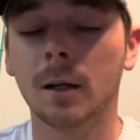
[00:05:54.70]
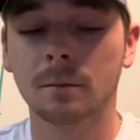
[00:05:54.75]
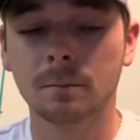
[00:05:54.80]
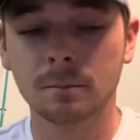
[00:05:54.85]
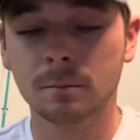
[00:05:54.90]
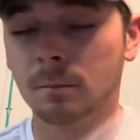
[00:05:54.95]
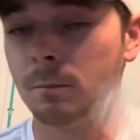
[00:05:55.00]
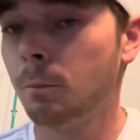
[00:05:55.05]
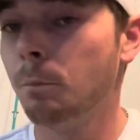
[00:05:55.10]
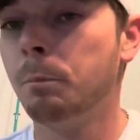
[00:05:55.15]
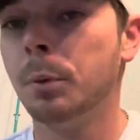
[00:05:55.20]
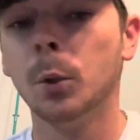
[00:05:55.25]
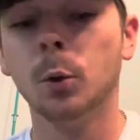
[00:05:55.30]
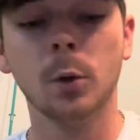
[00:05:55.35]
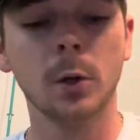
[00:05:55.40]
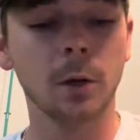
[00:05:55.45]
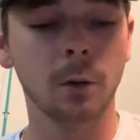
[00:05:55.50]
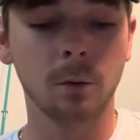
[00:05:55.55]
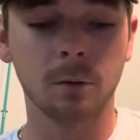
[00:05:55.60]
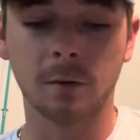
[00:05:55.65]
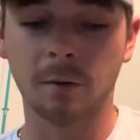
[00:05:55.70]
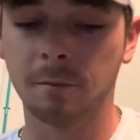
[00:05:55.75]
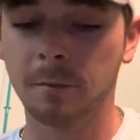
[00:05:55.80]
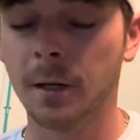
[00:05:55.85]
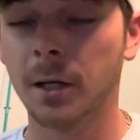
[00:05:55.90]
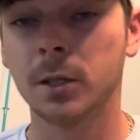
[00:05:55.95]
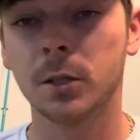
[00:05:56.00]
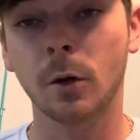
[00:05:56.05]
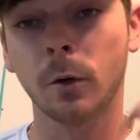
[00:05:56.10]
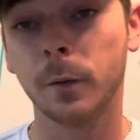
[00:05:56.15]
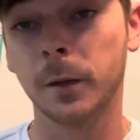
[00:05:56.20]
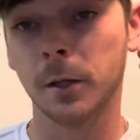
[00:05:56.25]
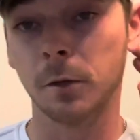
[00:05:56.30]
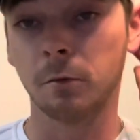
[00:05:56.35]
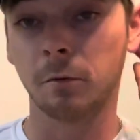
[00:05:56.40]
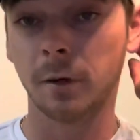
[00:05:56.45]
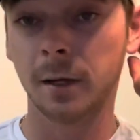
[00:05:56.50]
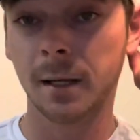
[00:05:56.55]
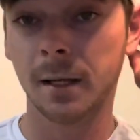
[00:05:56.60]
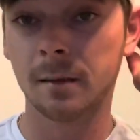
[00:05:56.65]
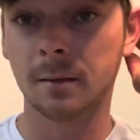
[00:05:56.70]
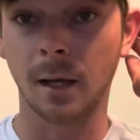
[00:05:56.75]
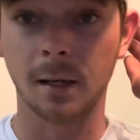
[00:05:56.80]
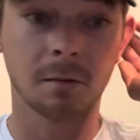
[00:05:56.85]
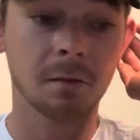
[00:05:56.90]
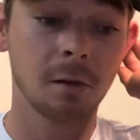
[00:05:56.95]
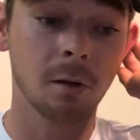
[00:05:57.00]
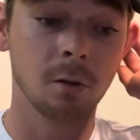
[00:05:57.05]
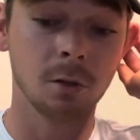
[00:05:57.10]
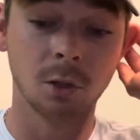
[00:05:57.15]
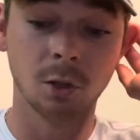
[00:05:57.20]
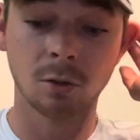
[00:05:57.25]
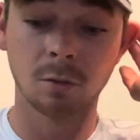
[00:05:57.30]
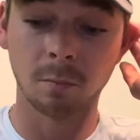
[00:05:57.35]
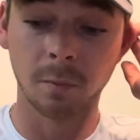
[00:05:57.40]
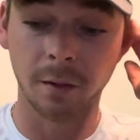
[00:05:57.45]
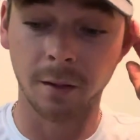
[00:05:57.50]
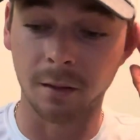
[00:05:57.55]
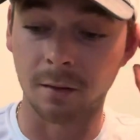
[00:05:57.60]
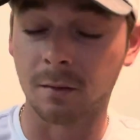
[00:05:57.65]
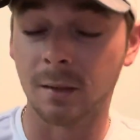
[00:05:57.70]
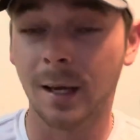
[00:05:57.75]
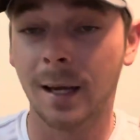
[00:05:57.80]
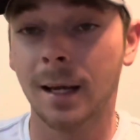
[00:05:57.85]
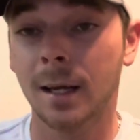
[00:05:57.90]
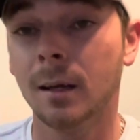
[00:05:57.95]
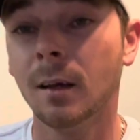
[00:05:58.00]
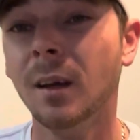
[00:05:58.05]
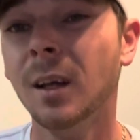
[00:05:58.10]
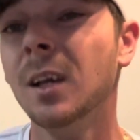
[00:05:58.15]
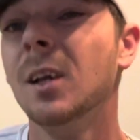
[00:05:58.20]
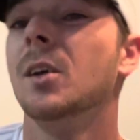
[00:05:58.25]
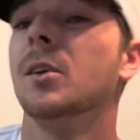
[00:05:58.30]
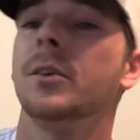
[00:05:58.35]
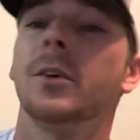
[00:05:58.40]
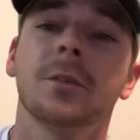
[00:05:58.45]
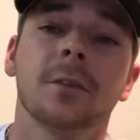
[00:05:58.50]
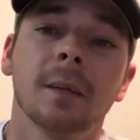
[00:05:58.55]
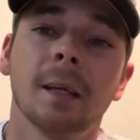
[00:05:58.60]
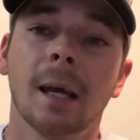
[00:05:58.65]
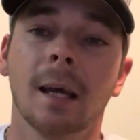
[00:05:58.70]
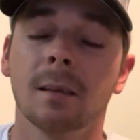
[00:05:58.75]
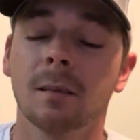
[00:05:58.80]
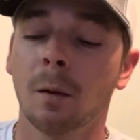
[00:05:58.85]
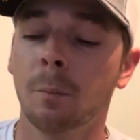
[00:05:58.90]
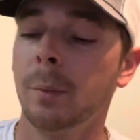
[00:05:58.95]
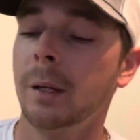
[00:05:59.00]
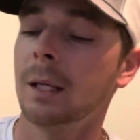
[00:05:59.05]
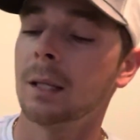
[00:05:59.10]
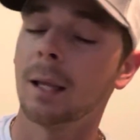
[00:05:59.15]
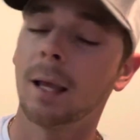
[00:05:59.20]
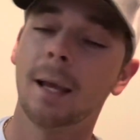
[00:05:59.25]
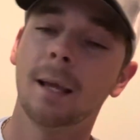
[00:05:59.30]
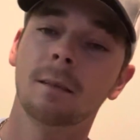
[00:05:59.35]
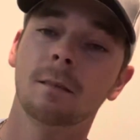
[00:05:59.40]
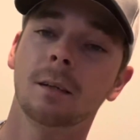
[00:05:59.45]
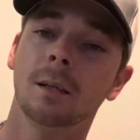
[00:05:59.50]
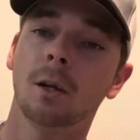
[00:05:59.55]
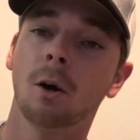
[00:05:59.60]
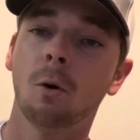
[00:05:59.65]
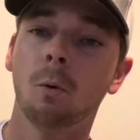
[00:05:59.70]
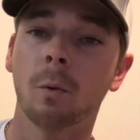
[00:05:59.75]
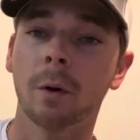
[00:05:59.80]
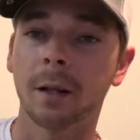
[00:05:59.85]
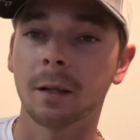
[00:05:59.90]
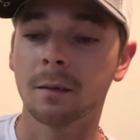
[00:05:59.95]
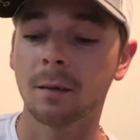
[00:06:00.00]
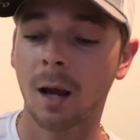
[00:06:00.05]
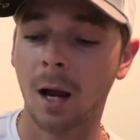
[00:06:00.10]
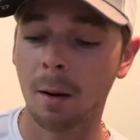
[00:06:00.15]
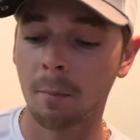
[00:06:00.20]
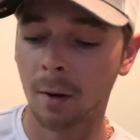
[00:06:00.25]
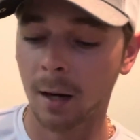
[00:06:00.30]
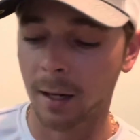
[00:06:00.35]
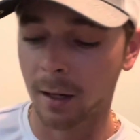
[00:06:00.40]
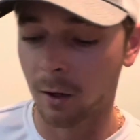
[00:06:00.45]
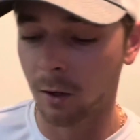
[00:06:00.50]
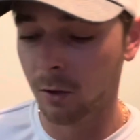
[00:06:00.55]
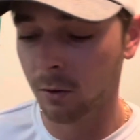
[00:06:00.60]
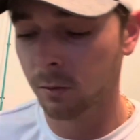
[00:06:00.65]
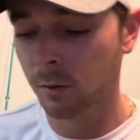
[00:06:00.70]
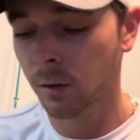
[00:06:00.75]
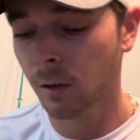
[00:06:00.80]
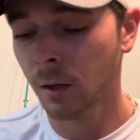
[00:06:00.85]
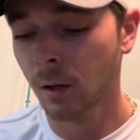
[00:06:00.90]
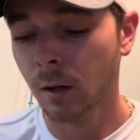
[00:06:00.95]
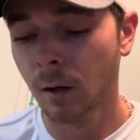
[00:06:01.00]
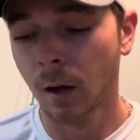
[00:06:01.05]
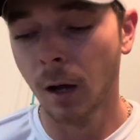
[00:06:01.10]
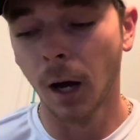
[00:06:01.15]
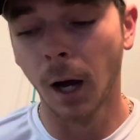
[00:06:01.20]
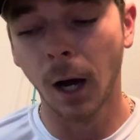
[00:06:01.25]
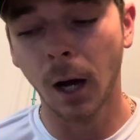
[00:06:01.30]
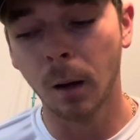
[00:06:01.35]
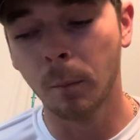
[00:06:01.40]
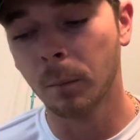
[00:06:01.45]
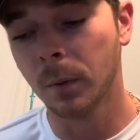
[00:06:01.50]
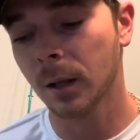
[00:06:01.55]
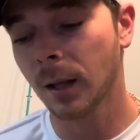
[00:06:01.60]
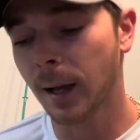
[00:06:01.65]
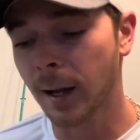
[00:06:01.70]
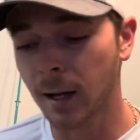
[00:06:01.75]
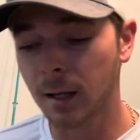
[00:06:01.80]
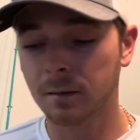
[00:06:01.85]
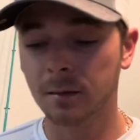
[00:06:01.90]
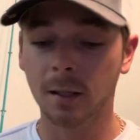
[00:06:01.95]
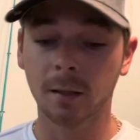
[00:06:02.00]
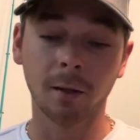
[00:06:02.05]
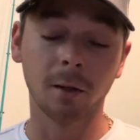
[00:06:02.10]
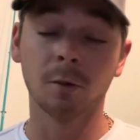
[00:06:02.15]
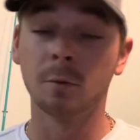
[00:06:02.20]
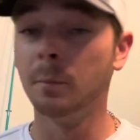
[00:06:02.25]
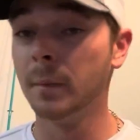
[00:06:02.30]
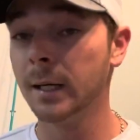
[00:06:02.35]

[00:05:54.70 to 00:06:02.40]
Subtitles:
bukus of fish on these rigs. I still use them to this day, just in case I'm being lazy, don't want to tie my own. But like I said, there's many